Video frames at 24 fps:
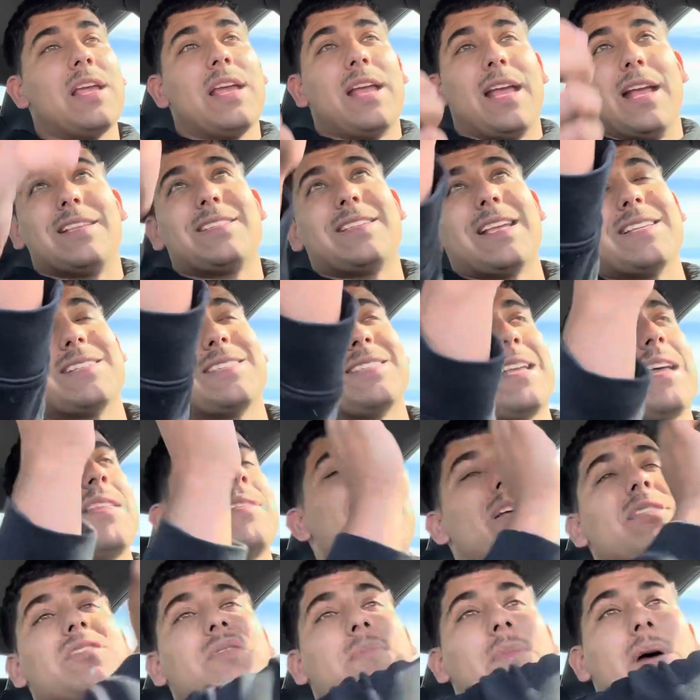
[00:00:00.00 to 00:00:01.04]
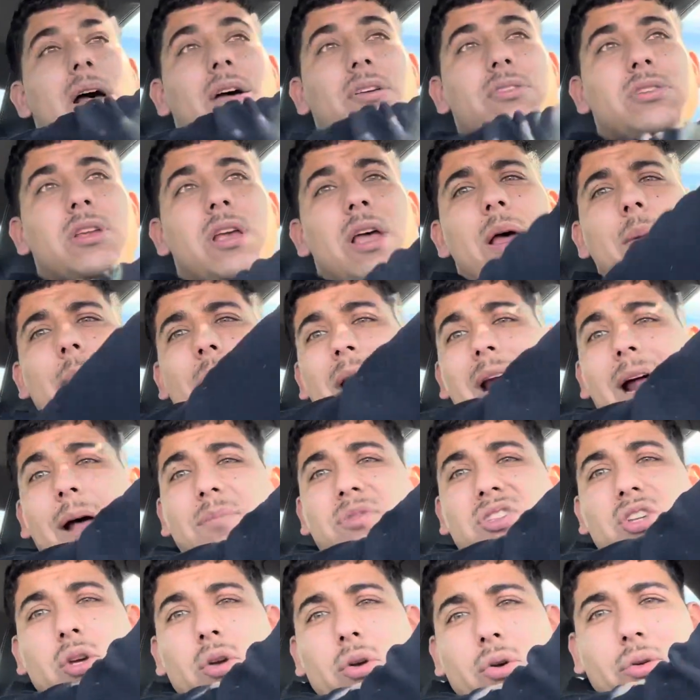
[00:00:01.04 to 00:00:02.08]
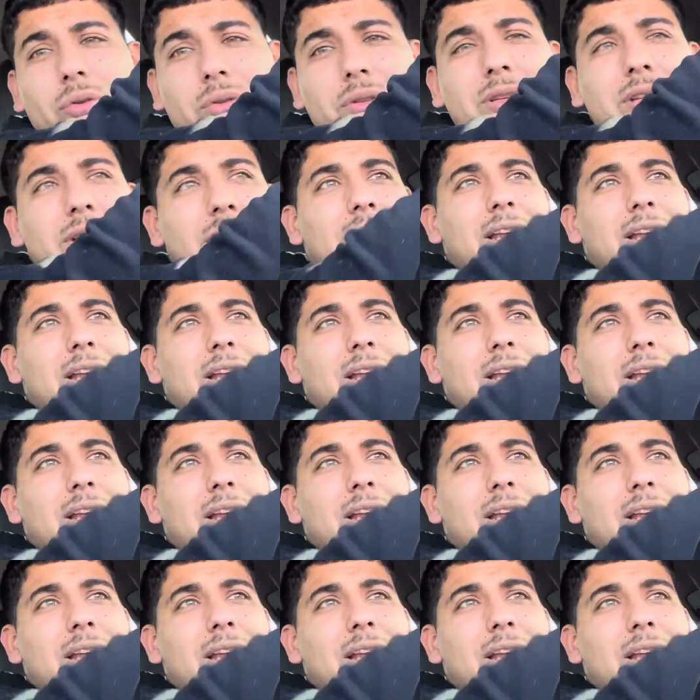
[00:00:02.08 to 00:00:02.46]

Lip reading: It says 10,000 miles, but I'm tuned,